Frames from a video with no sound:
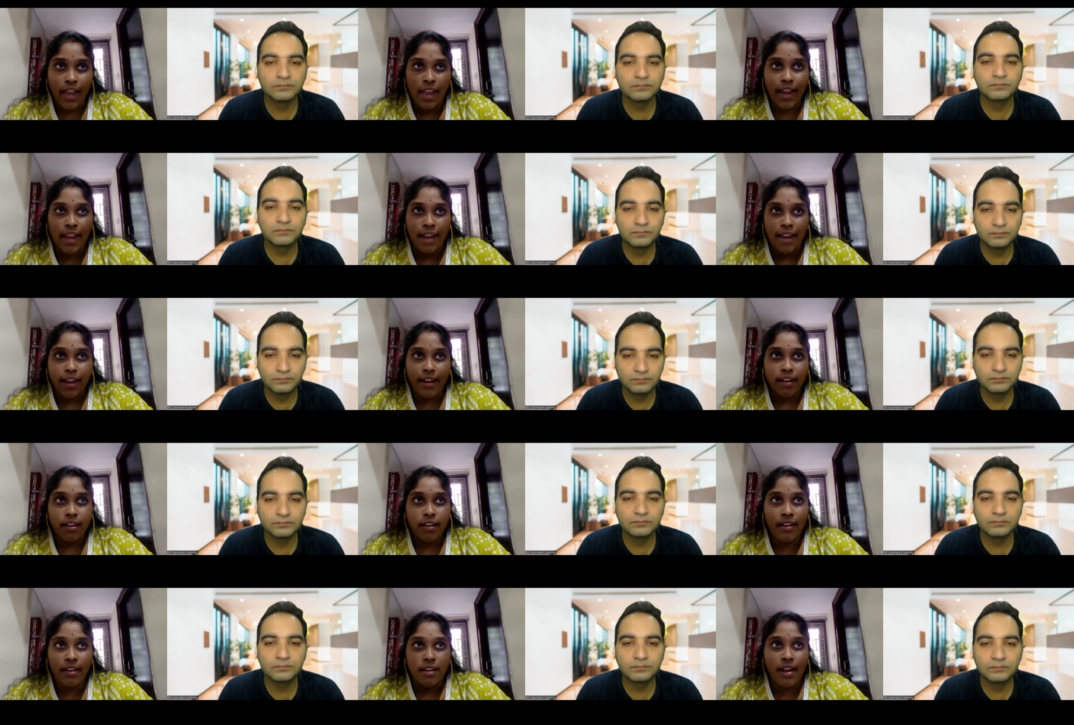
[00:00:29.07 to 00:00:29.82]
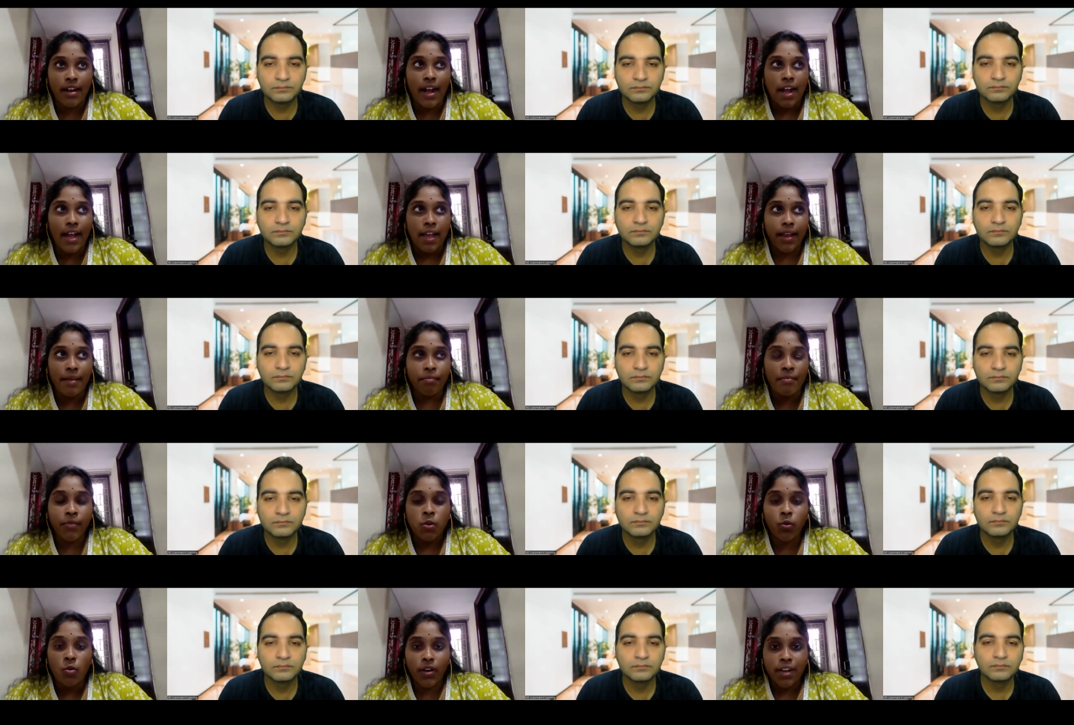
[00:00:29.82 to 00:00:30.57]
Speaker 1: and uh,
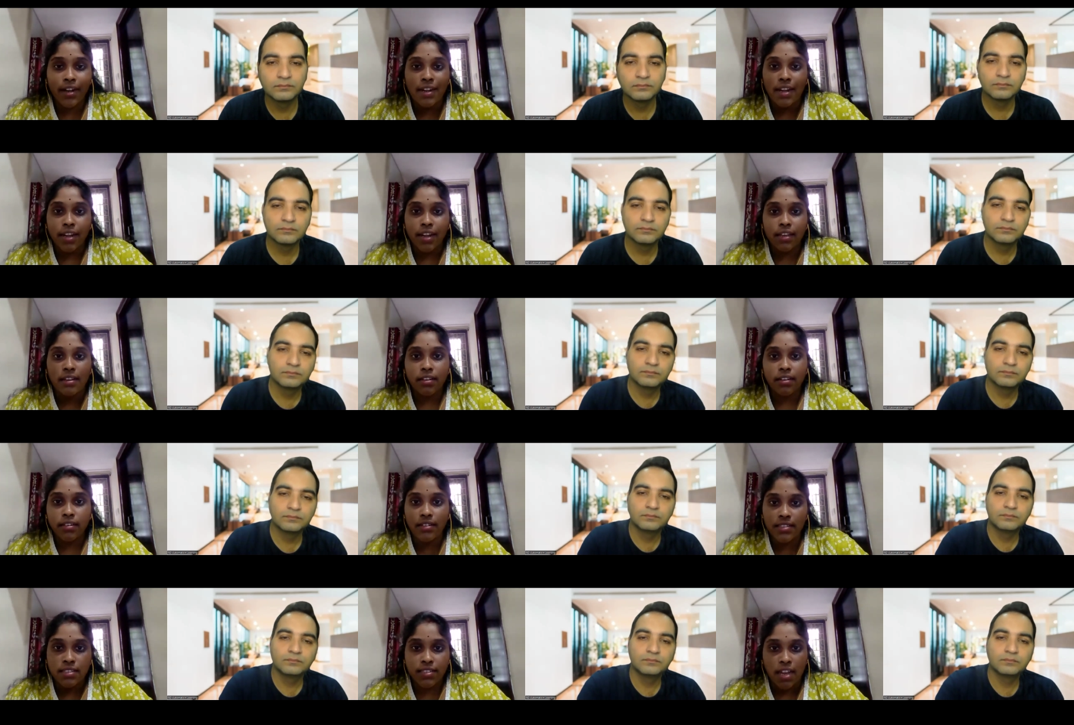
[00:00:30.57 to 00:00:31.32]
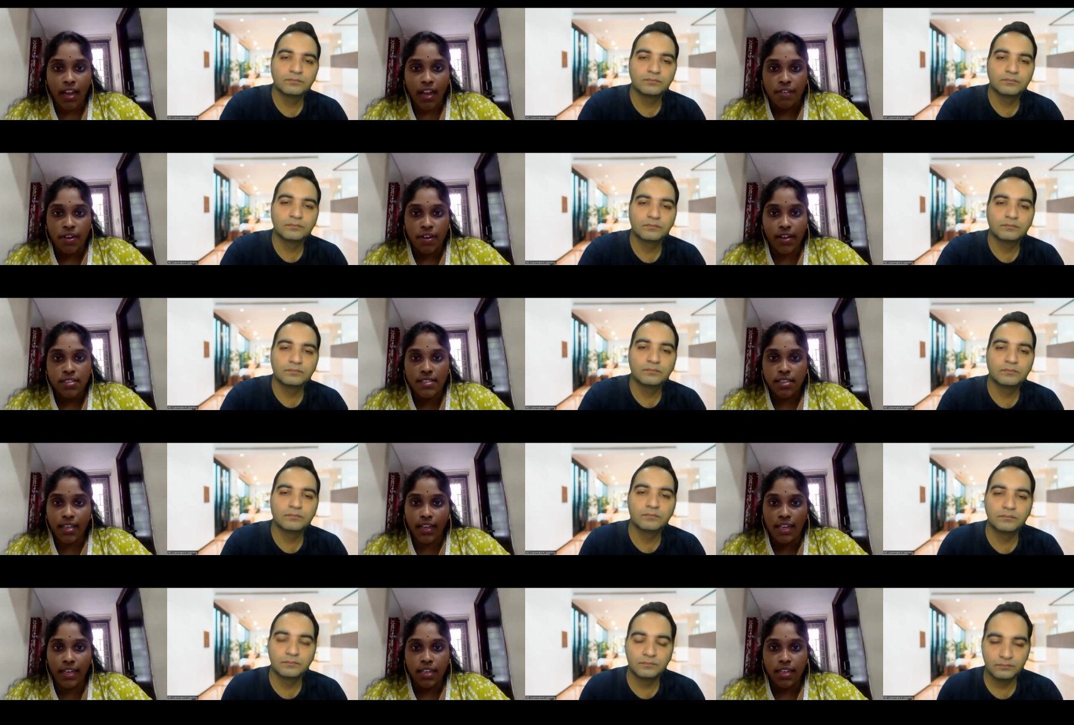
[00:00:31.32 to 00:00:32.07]
i'm good at like uh, java
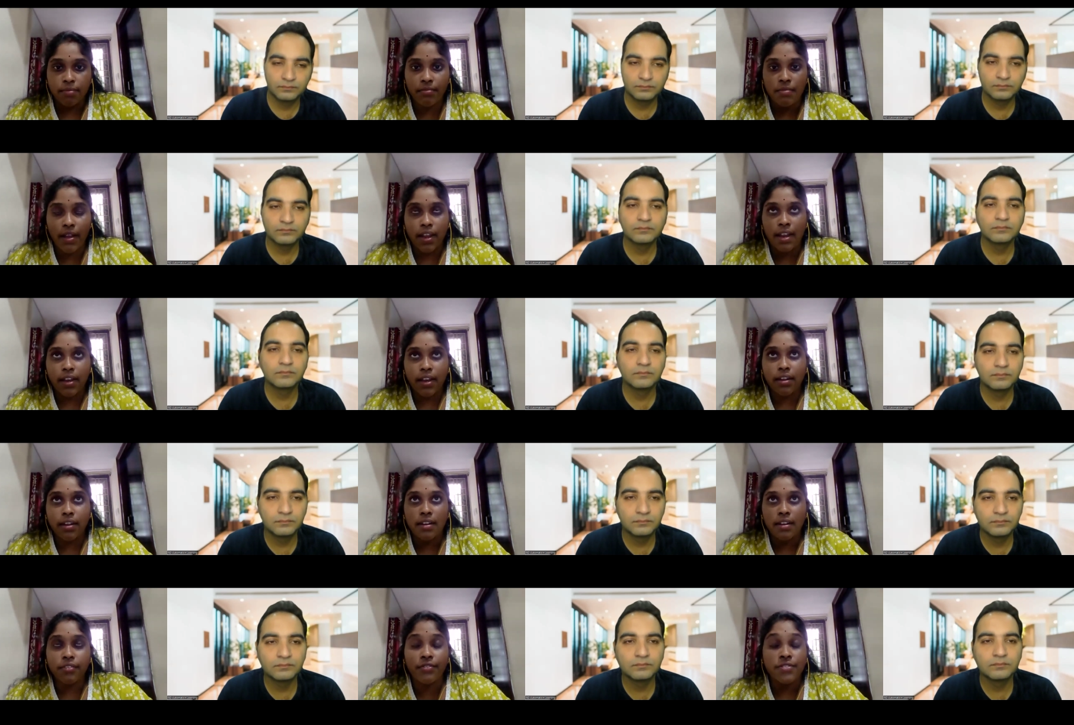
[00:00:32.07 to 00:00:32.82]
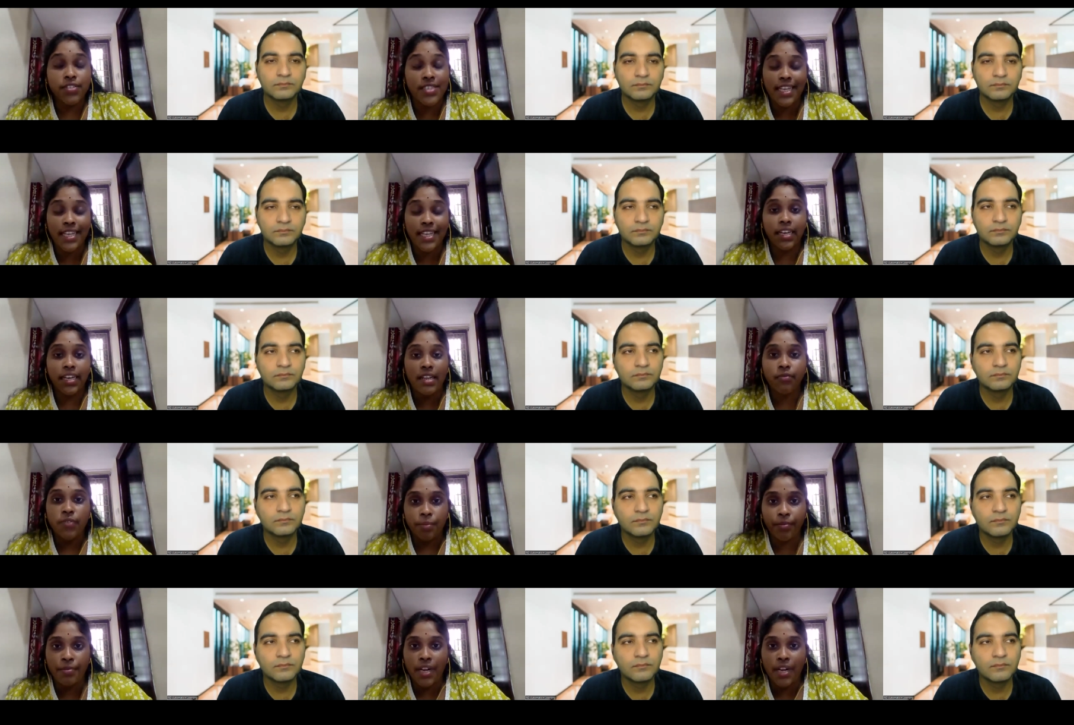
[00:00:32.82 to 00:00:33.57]
selenium and uh,
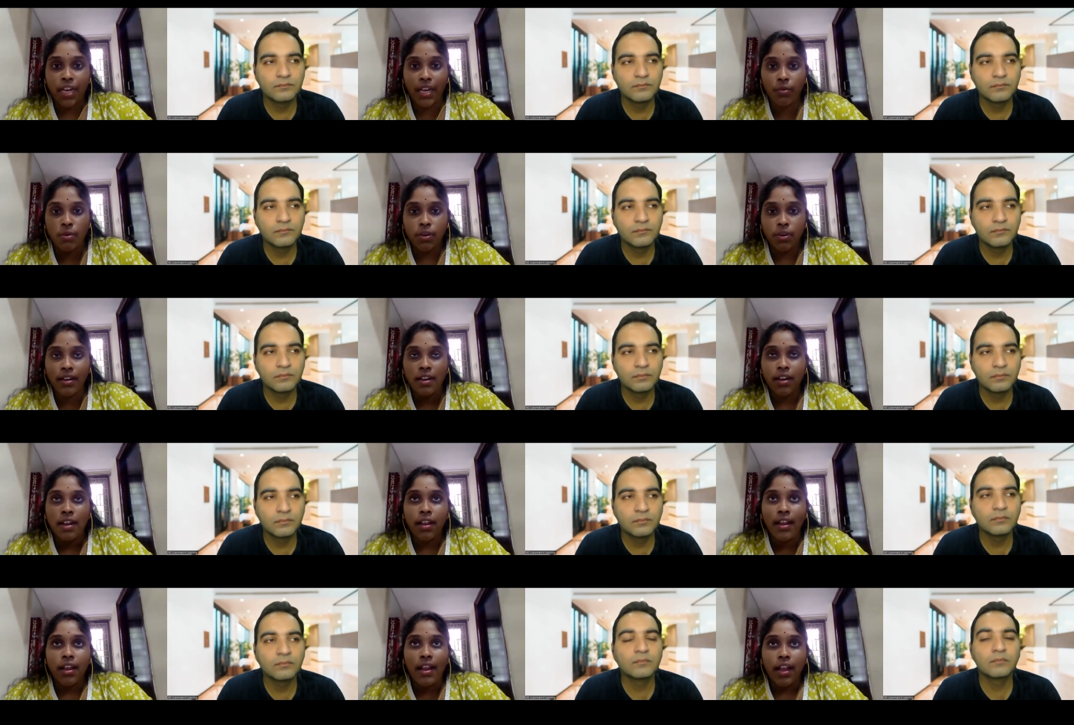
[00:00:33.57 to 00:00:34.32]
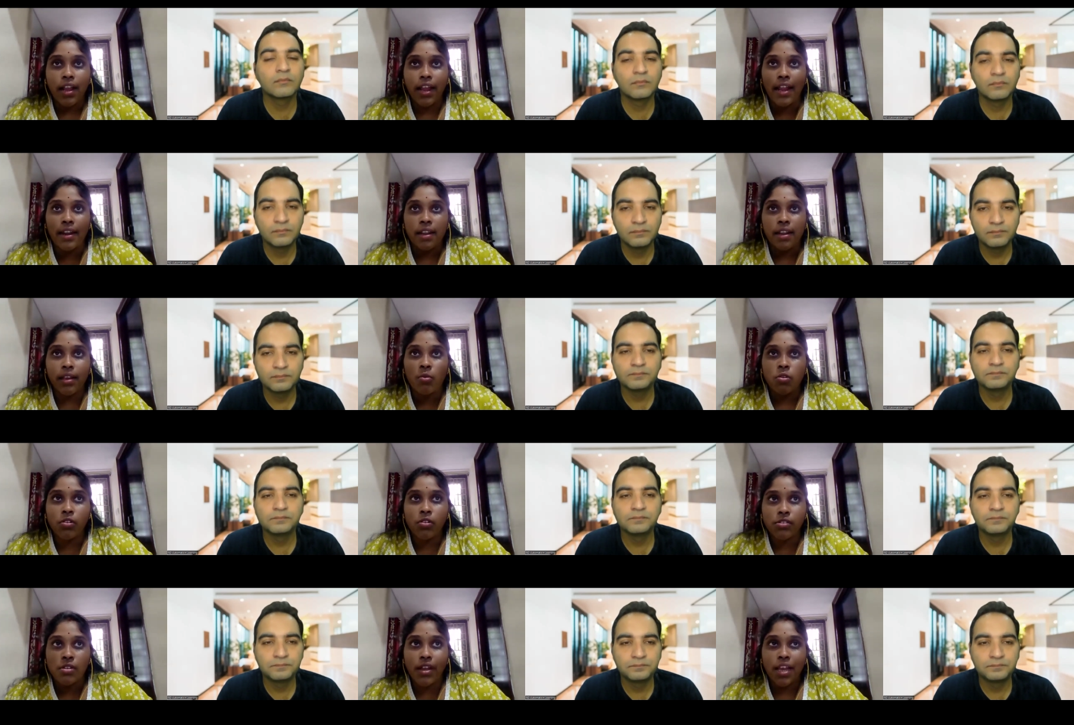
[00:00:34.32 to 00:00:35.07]
selenium webdriver and i'm
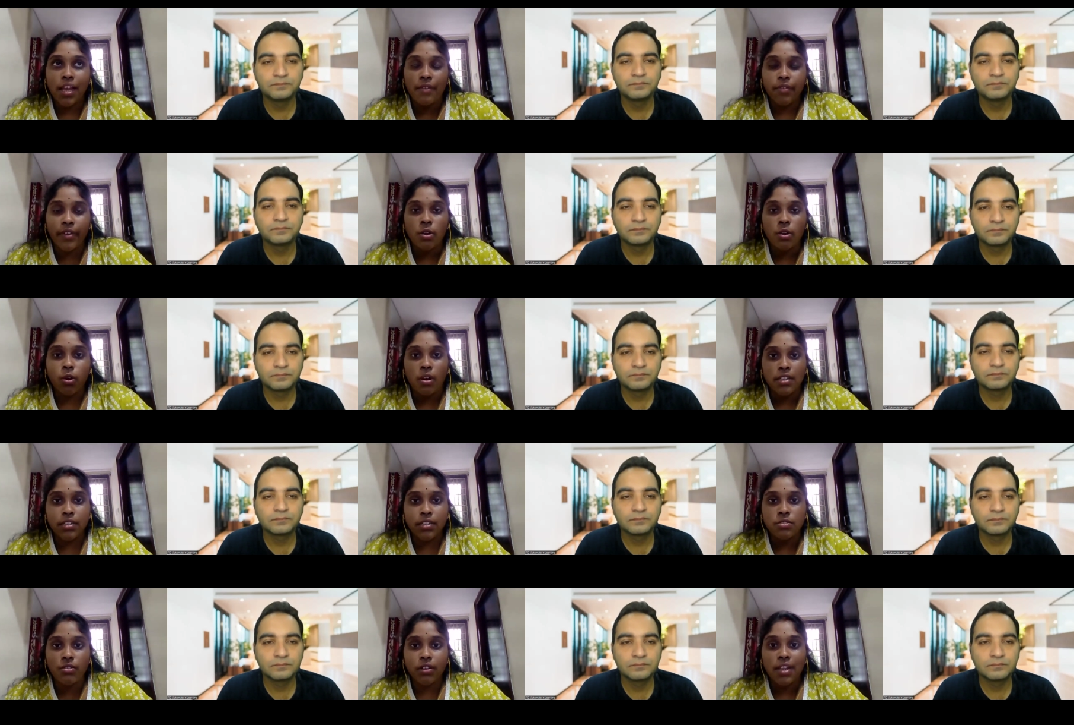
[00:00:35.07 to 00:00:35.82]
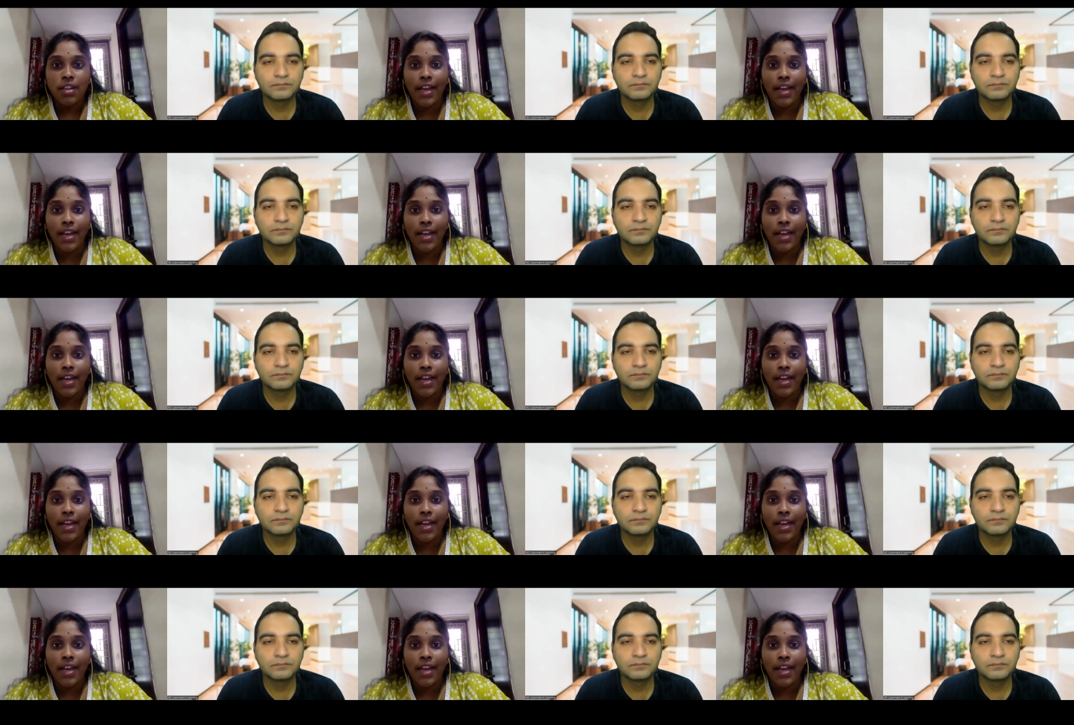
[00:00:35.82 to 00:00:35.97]
also having knowledge on